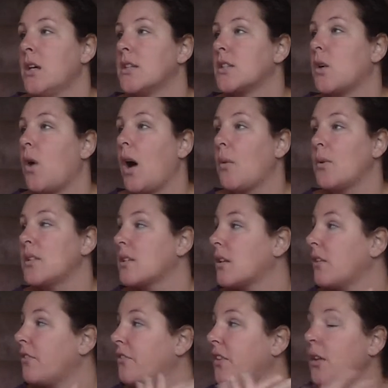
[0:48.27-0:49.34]
So I was going
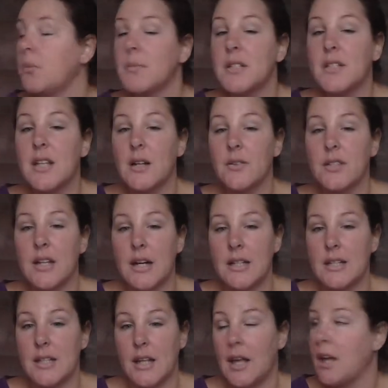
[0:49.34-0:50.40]
to film this
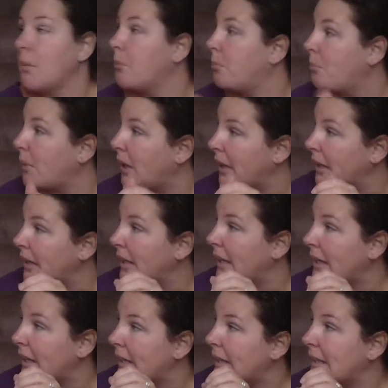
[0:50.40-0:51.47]
outside today, but
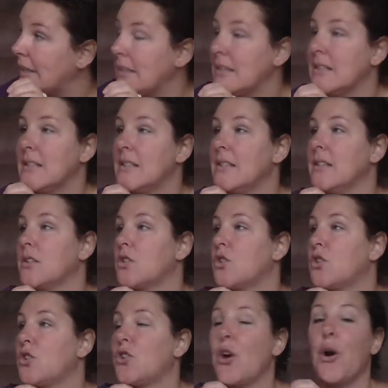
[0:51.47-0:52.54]
it is
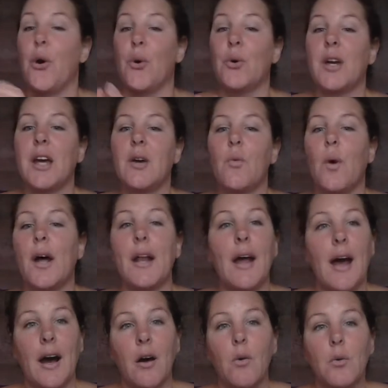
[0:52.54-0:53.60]
soaking wet
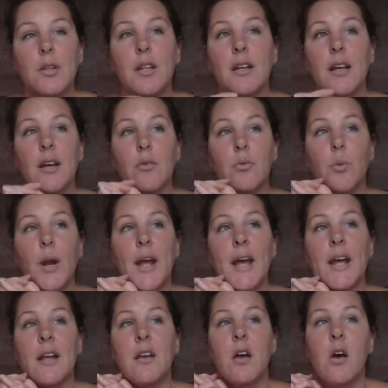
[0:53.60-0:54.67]
out. It
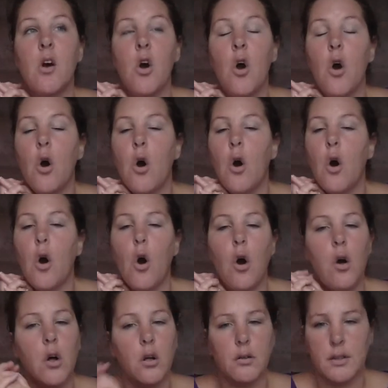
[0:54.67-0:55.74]
rained
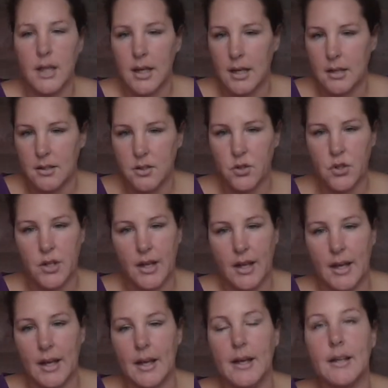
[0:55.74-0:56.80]
all day yesterday.
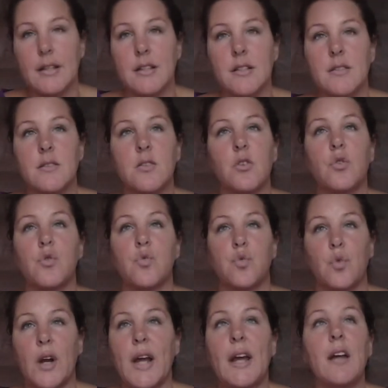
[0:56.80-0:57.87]
It is
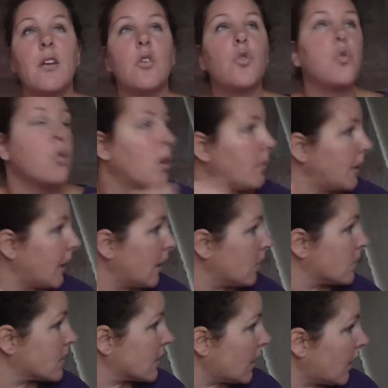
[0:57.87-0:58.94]
gray and crummy
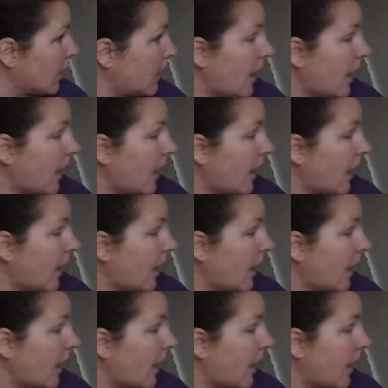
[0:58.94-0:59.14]
outside.